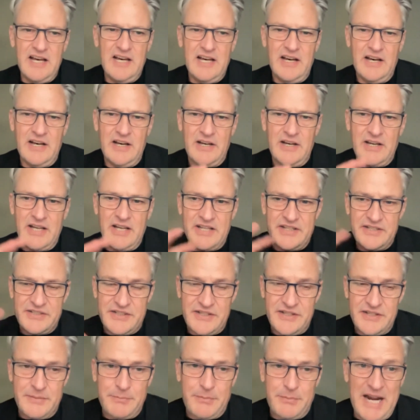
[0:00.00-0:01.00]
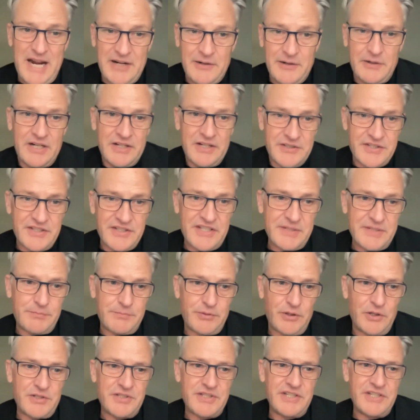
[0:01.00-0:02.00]
as the background to this
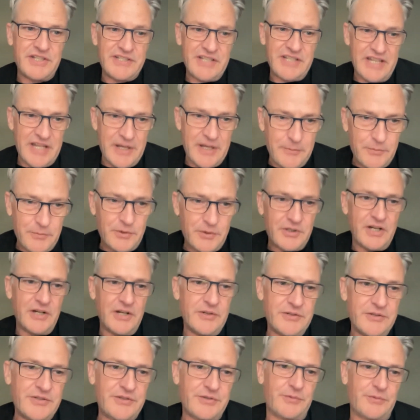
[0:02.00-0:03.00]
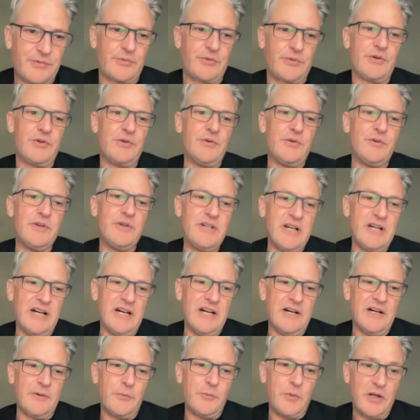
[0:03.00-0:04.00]
project, and then we'll go through
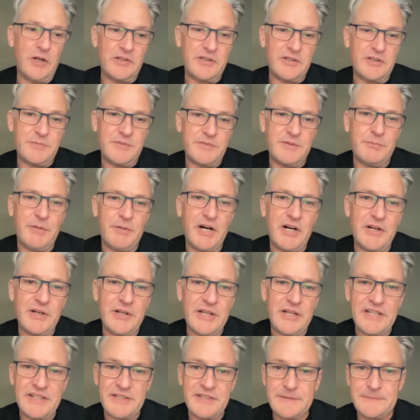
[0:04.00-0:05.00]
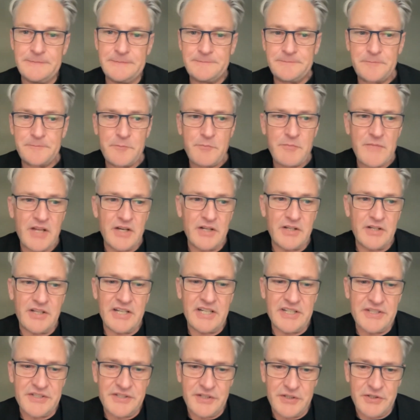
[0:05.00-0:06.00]
Welcome to BioNet.
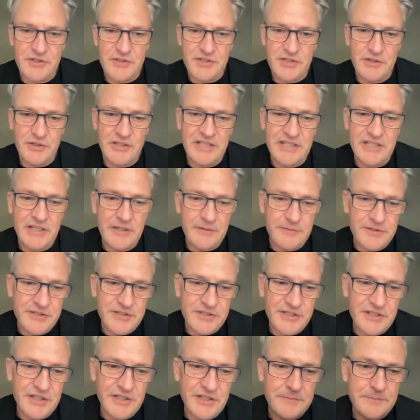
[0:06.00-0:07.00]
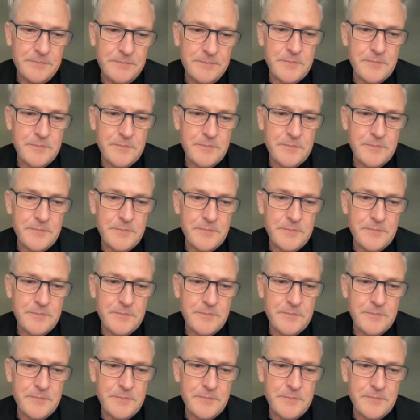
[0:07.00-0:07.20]
Okay, so Shu Lea, over to you.